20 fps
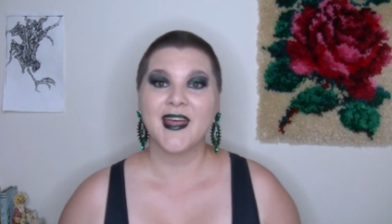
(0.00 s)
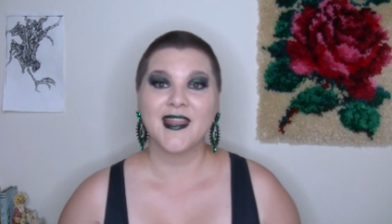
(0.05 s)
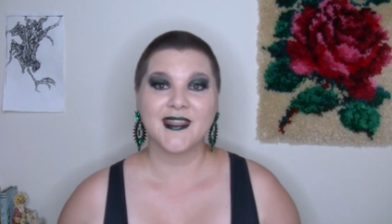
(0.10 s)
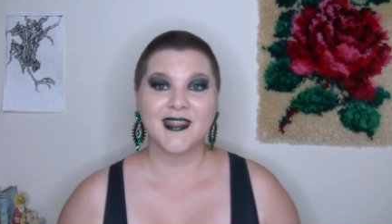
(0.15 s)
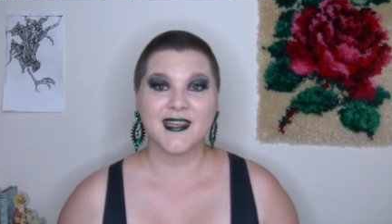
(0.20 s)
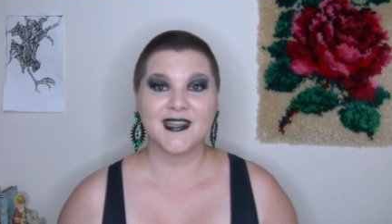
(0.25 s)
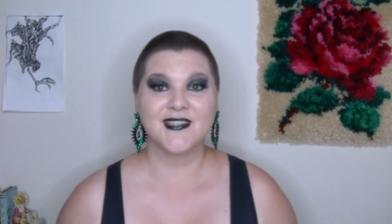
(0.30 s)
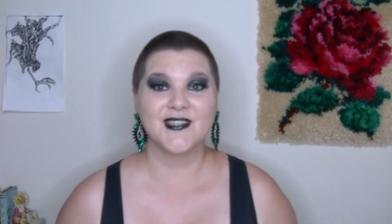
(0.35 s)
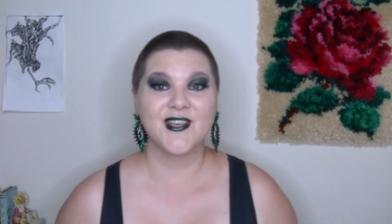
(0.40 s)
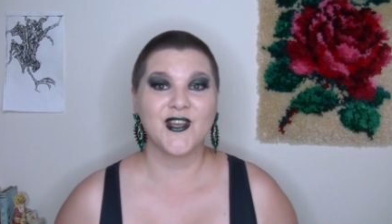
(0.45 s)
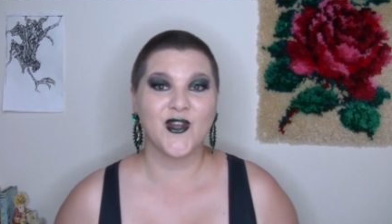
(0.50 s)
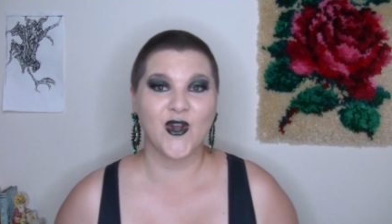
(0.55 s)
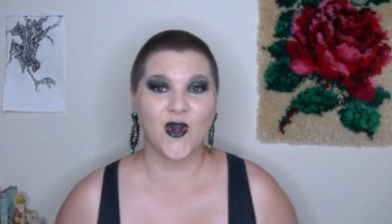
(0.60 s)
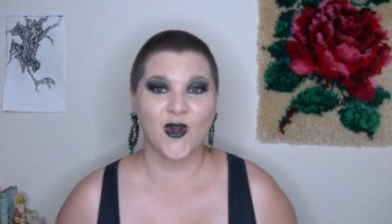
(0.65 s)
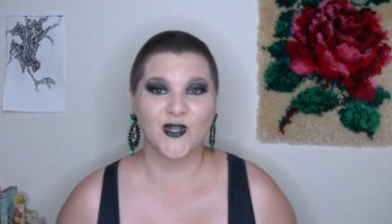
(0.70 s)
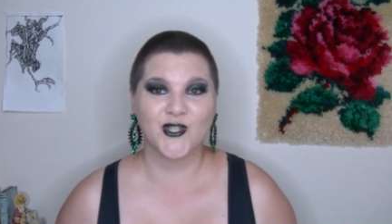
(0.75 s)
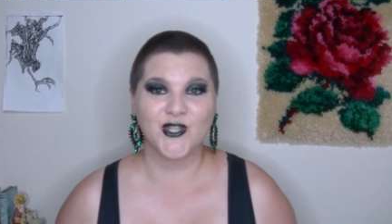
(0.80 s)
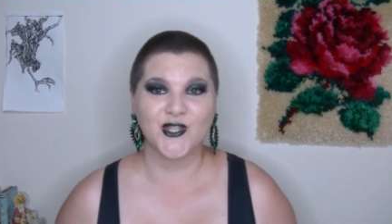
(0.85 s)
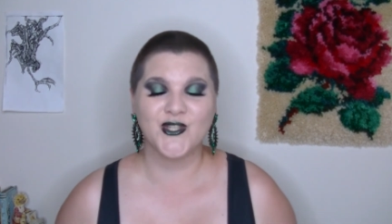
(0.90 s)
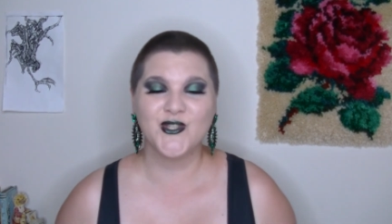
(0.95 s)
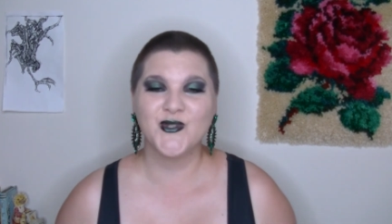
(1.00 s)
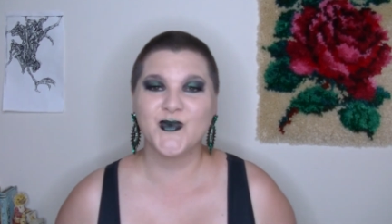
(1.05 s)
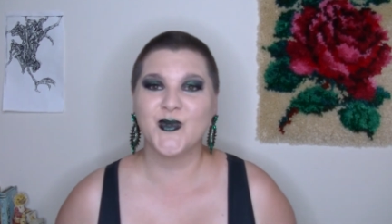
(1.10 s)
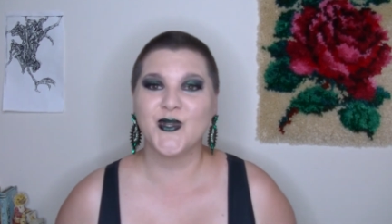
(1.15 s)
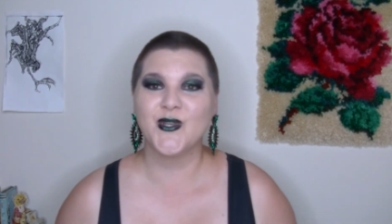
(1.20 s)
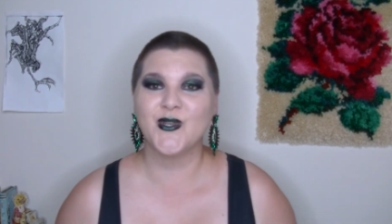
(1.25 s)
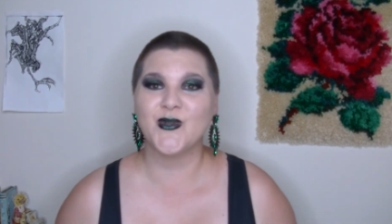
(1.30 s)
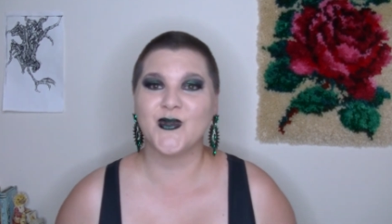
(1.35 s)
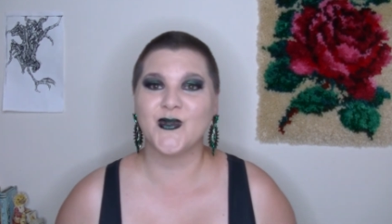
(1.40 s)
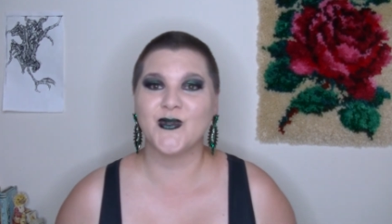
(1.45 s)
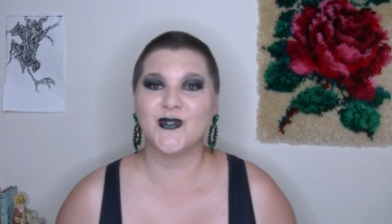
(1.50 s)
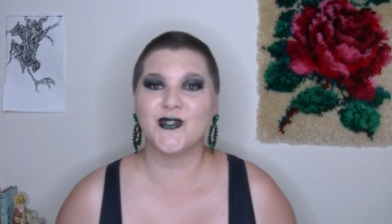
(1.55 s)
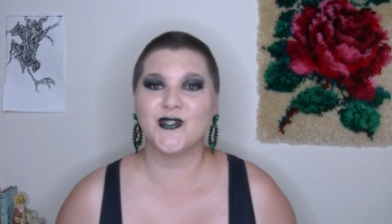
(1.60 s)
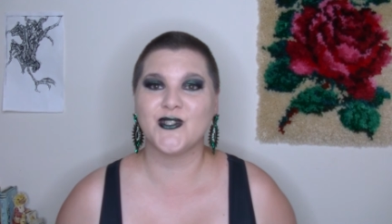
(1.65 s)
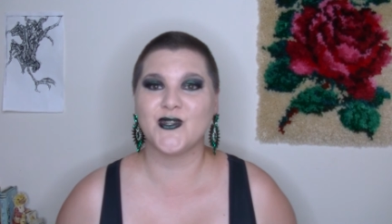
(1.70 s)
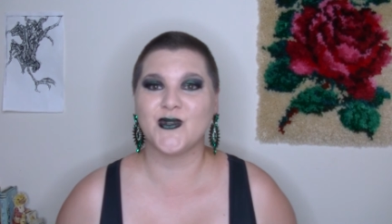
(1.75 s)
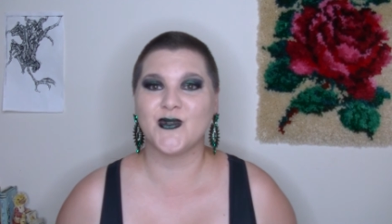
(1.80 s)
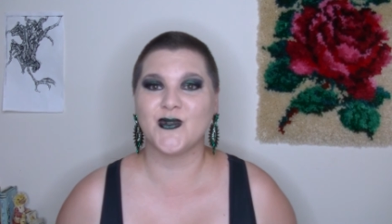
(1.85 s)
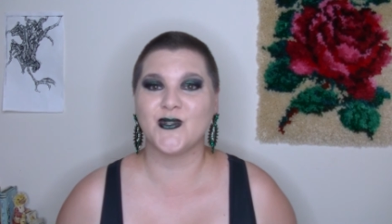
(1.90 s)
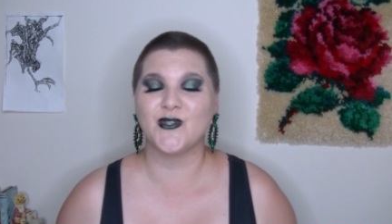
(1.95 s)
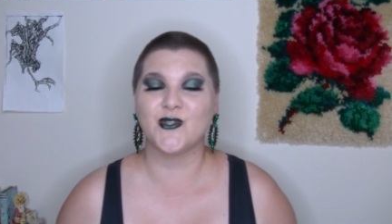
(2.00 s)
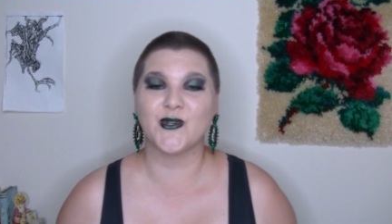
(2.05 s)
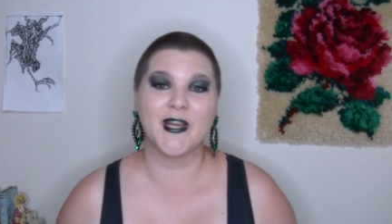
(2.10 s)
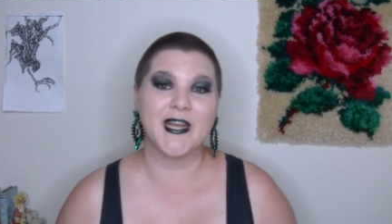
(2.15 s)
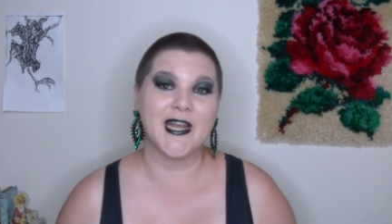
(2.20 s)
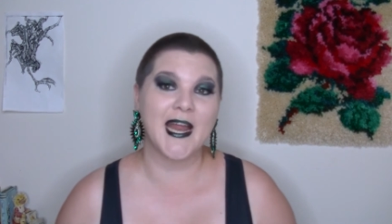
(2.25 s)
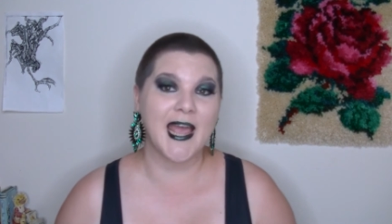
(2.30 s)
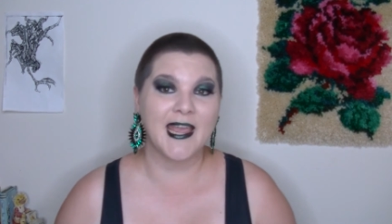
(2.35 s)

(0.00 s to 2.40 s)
These concoctions were used to treat